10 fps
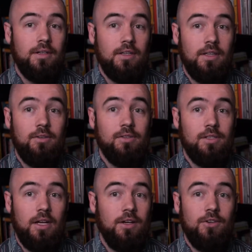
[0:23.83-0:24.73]
I
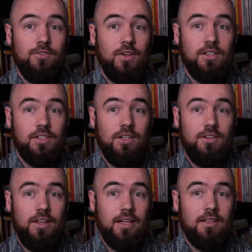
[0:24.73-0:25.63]
don't know if you guys could
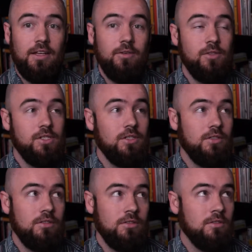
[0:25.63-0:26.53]
hear that. That was
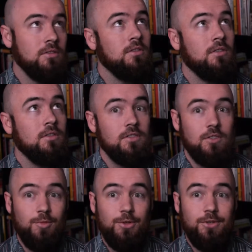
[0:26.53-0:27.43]

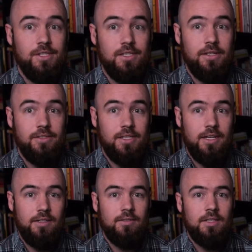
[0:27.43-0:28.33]
some noises
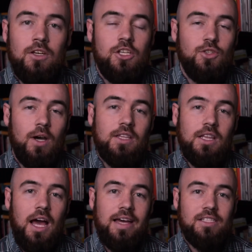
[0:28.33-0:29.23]
outside. So on the
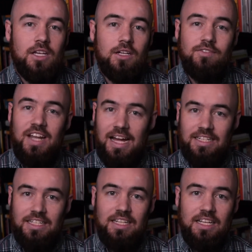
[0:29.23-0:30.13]
lines of
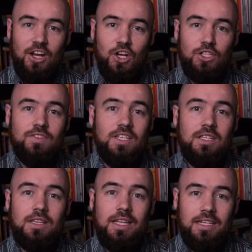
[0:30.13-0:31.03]
not needing all of
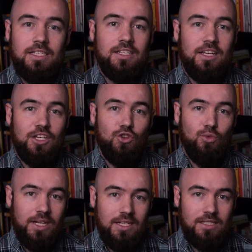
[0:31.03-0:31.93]
the latest and
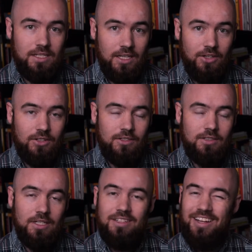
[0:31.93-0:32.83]
greatest gear,
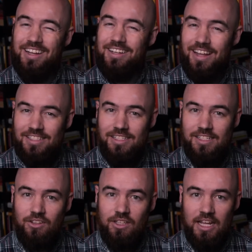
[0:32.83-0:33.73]
not
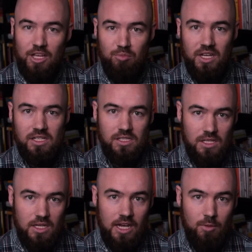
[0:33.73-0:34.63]
necessarily an
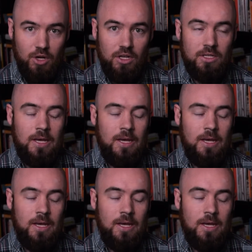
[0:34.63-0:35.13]
APS-C camera,